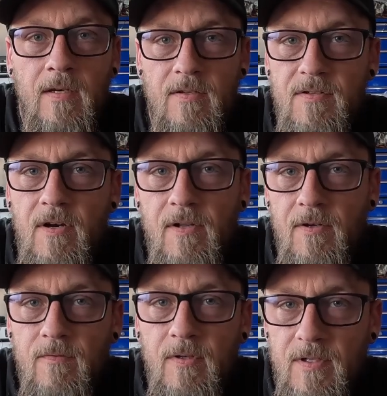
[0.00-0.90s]
Now starting
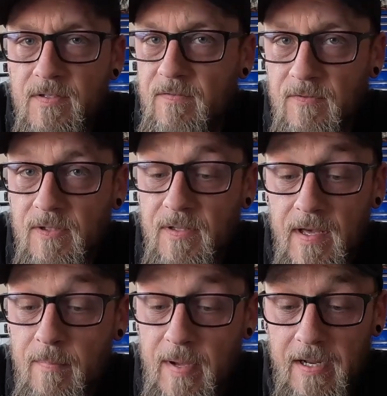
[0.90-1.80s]
over isn't really
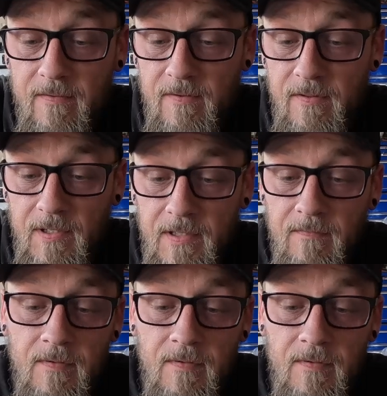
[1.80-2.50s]
that bad of a thing.